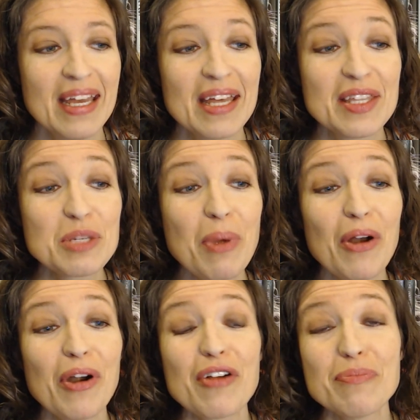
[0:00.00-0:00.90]
This
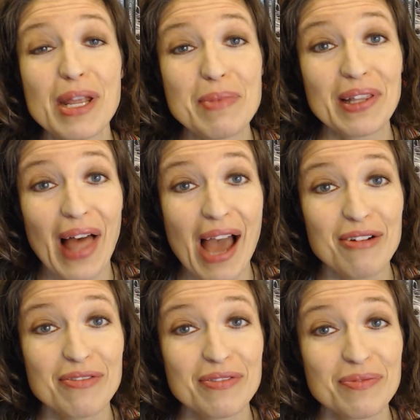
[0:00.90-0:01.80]
paragraph made me laugh
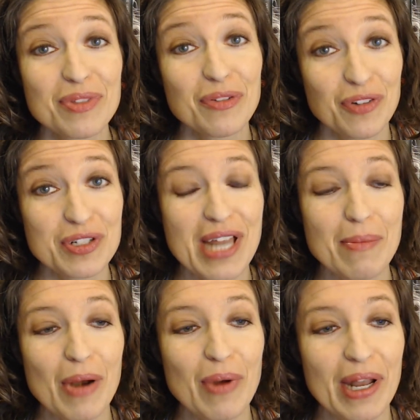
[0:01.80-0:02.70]
the first time
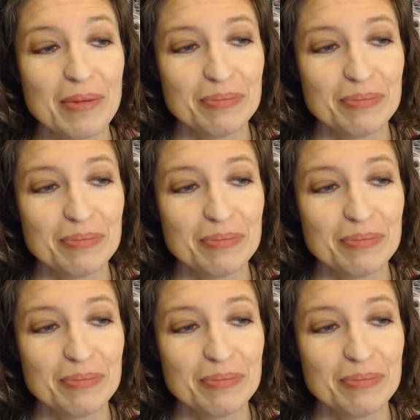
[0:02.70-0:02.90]
I read it.